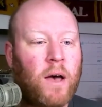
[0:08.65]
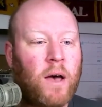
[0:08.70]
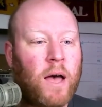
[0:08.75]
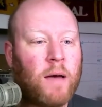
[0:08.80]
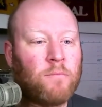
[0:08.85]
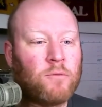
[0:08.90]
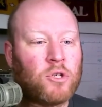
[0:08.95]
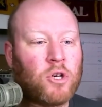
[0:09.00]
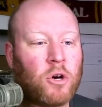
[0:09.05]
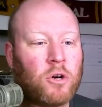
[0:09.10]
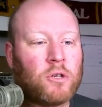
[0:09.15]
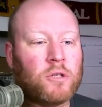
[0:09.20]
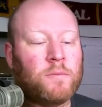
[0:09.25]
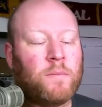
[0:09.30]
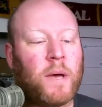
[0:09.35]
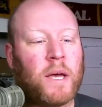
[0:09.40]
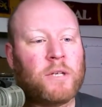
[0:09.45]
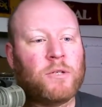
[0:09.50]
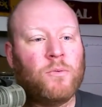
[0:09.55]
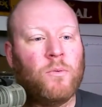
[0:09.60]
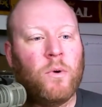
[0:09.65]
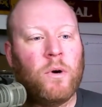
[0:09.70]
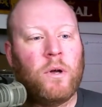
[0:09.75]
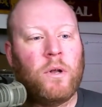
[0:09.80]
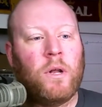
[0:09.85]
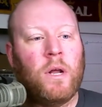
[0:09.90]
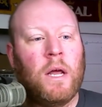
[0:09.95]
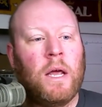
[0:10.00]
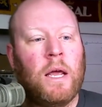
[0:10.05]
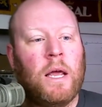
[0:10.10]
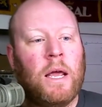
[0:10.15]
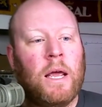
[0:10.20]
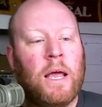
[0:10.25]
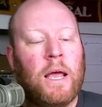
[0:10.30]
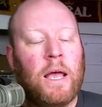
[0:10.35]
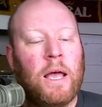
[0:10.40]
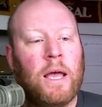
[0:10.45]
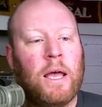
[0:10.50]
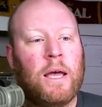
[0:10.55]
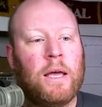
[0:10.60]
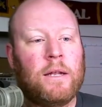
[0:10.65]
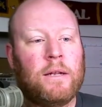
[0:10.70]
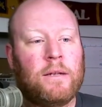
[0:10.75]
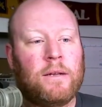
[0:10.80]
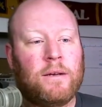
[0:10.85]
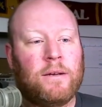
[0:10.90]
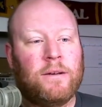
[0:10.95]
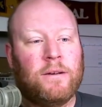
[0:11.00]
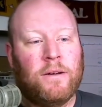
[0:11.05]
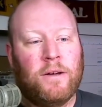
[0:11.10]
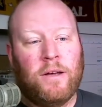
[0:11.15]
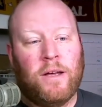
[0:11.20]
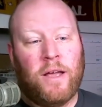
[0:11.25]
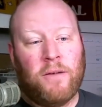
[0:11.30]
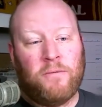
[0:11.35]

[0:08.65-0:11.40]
I'm Charles Max Wood, and